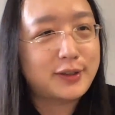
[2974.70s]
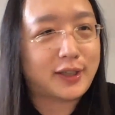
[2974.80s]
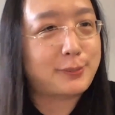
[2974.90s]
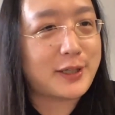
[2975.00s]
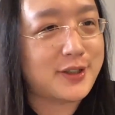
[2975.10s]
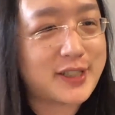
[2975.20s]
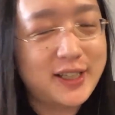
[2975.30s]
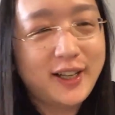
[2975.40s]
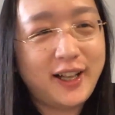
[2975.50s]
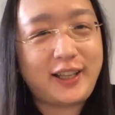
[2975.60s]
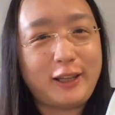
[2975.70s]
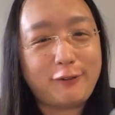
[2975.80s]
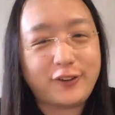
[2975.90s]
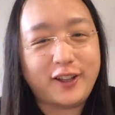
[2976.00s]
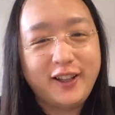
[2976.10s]
expressions if
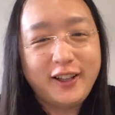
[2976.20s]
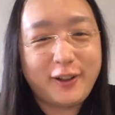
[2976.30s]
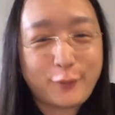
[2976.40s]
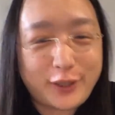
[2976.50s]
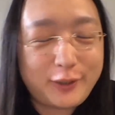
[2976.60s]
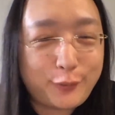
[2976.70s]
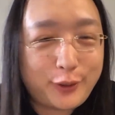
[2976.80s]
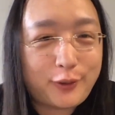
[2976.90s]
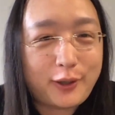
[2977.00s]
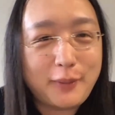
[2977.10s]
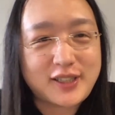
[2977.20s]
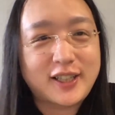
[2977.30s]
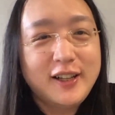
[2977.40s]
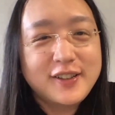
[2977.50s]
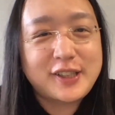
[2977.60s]
we wear a mask.
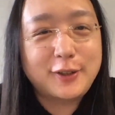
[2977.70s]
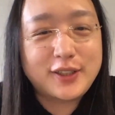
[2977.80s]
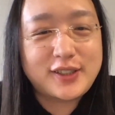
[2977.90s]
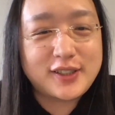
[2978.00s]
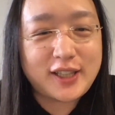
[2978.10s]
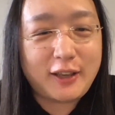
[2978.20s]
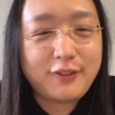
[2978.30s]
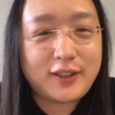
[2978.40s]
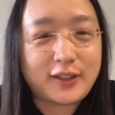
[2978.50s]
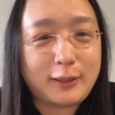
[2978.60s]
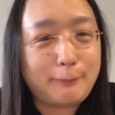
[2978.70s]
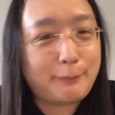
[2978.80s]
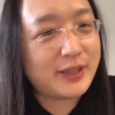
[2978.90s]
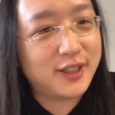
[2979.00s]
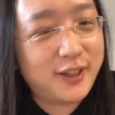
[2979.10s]
So this is evidently
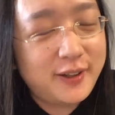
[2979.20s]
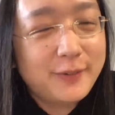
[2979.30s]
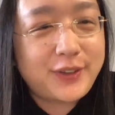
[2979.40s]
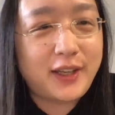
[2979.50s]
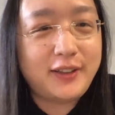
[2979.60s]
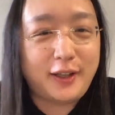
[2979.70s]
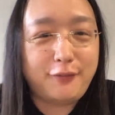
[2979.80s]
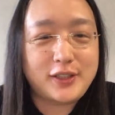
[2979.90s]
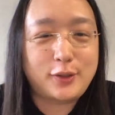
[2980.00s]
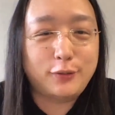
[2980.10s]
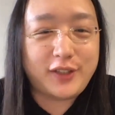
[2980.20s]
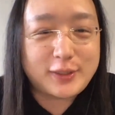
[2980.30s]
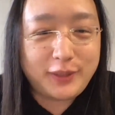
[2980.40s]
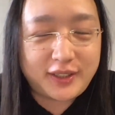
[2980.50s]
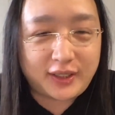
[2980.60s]
better than a face-to-face
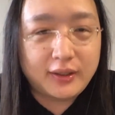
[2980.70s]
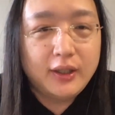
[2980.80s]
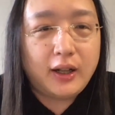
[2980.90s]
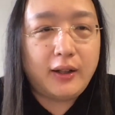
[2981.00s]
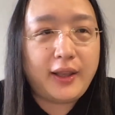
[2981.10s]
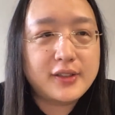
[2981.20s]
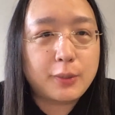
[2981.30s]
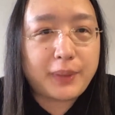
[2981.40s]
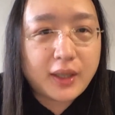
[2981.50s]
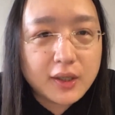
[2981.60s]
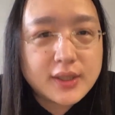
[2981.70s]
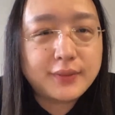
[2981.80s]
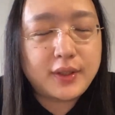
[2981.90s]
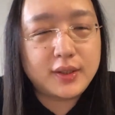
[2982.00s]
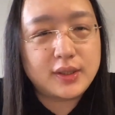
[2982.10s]
meeting. And so because
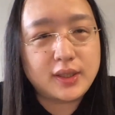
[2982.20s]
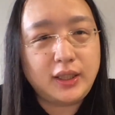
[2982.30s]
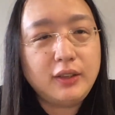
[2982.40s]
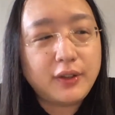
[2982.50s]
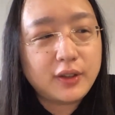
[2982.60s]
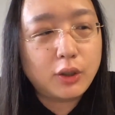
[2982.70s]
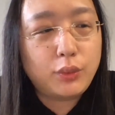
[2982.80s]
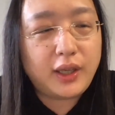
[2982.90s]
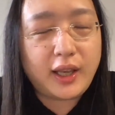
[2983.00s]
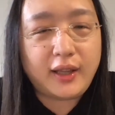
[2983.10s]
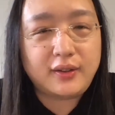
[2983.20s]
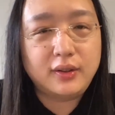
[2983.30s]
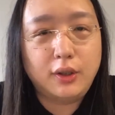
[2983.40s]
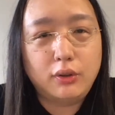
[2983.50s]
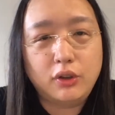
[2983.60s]
of this, even though we had
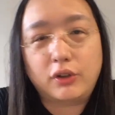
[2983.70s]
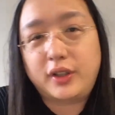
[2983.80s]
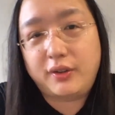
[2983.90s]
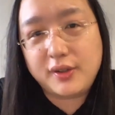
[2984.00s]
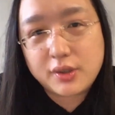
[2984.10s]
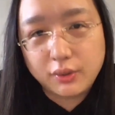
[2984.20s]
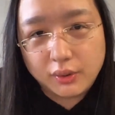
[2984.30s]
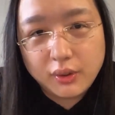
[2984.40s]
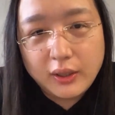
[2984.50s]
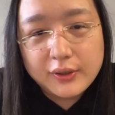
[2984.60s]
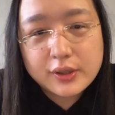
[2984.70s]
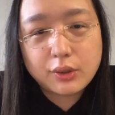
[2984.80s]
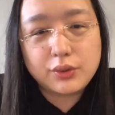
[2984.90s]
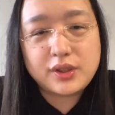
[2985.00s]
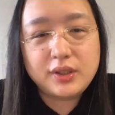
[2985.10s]
no lockdown in school,
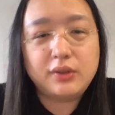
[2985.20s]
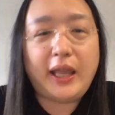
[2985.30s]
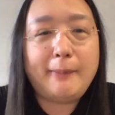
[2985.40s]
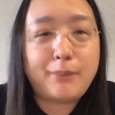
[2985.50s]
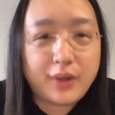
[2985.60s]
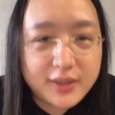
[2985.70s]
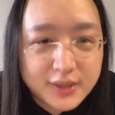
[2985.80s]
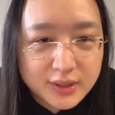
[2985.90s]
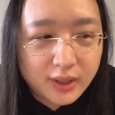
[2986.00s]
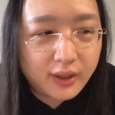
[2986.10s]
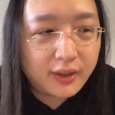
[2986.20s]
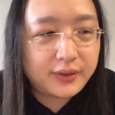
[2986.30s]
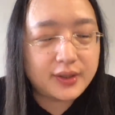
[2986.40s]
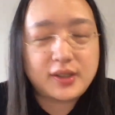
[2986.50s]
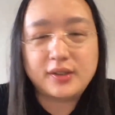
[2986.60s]
schools still embraced
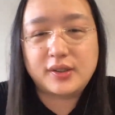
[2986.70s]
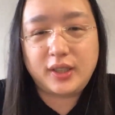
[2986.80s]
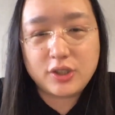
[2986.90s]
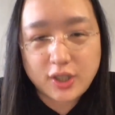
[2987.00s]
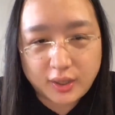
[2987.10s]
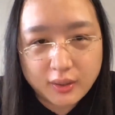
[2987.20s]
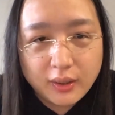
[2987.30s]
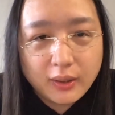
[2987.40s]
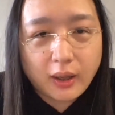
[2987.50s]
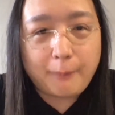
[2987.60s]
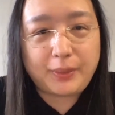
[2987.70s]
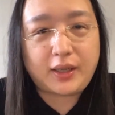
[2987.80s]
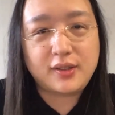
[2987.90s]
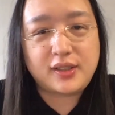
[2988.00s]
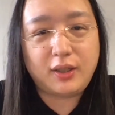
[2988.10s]
distance teaching
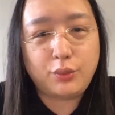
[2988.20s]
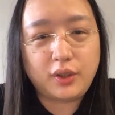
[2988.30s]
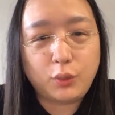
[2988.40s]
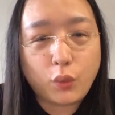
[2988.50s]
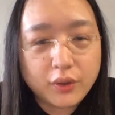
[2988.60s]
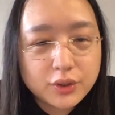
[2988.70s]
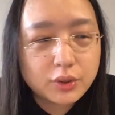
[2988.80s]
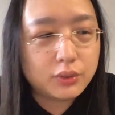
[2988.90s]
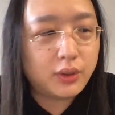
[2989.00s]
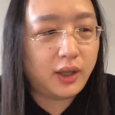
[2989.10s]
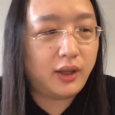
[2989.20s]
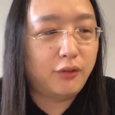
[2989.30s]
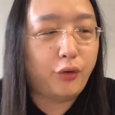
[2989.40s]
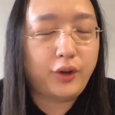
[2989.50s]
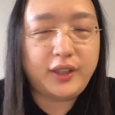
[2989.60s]
because they really want to
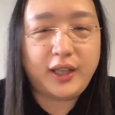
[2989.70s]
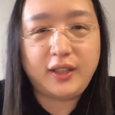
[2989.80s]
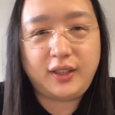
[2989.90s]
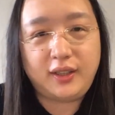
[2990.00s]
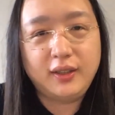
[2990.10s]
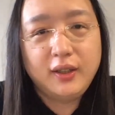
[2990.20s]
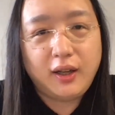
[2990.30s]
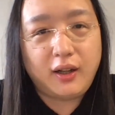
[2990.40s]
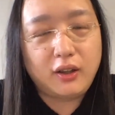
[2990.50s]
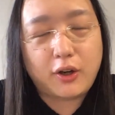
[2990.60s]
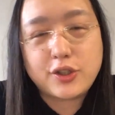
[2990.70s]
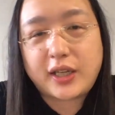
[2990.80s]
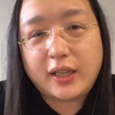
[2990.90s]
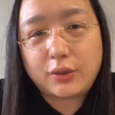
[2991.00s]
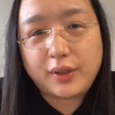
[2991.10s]
avoid any large
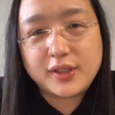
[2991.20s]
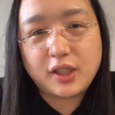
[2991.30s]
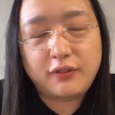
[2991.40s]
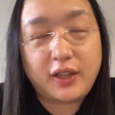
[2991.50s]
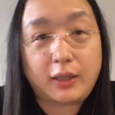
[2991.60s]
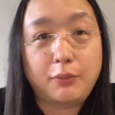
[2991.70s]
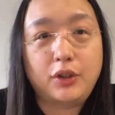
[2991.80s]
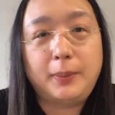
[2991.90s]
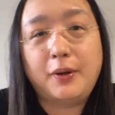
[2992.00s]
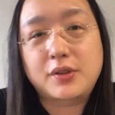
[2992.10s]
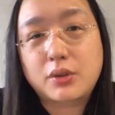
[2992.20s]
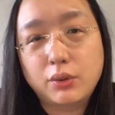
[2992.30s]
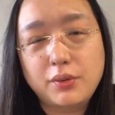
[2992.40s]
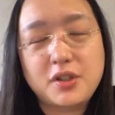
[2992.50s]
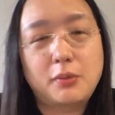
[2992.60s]
gatherings of like multiple
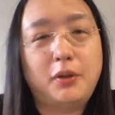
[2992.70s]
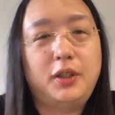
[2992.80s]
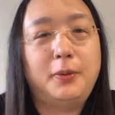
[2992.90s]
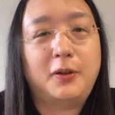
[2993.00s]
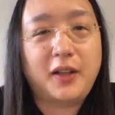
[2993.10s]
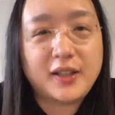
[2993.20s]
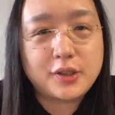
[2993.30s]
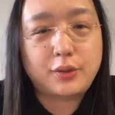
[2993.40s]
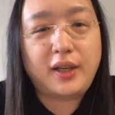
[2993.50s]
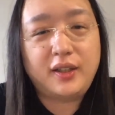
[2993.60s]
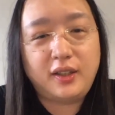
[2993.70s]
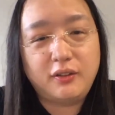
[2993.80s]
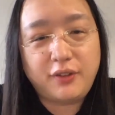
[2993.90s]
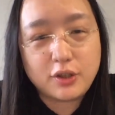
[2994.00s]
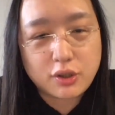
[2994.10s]
schools or multiple class together in a
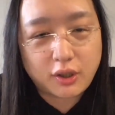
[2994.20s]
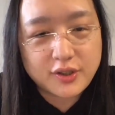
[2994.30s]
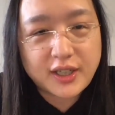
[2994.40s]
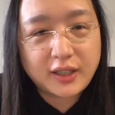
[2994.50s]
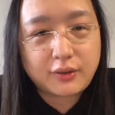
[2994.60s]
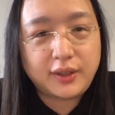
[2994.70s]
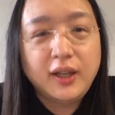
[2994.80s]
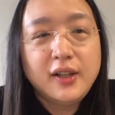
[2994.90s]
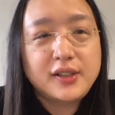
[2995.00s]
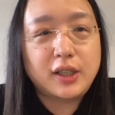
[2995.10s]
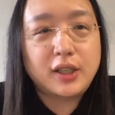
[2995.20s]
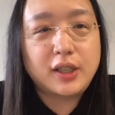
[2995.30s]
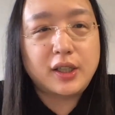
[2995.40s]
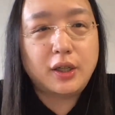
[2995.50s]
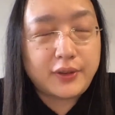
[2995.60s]
very large gathering. So
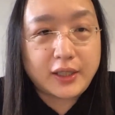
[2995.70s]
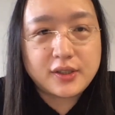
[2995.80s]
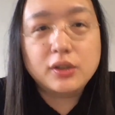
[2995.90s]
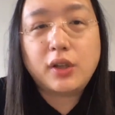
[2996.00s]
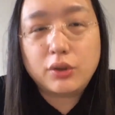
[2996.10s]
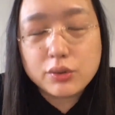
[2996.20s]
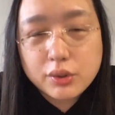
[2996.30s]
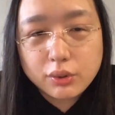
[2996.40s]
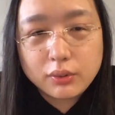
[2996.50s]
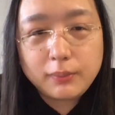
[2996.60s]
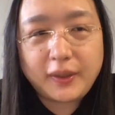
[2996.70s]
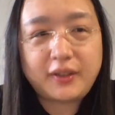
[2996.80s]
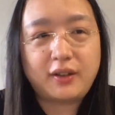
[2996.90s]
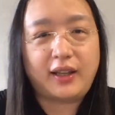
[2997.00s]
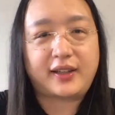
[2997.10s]
they still go to school, but
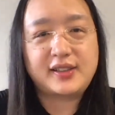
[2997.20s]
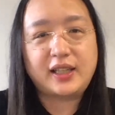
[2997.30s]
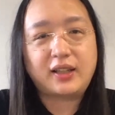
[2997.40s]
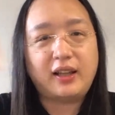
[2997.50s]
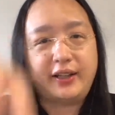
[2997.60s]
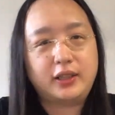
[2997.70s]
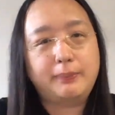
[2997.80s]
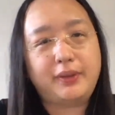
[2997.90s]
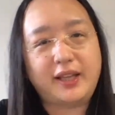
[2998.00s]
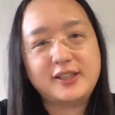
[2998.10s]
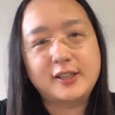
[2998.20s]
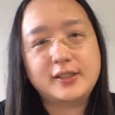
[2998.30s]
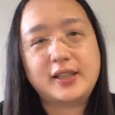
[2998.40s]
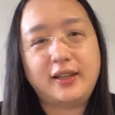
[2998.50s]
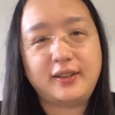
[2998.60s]
they're like satellite
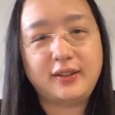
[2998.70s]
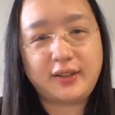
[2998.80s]
places, and then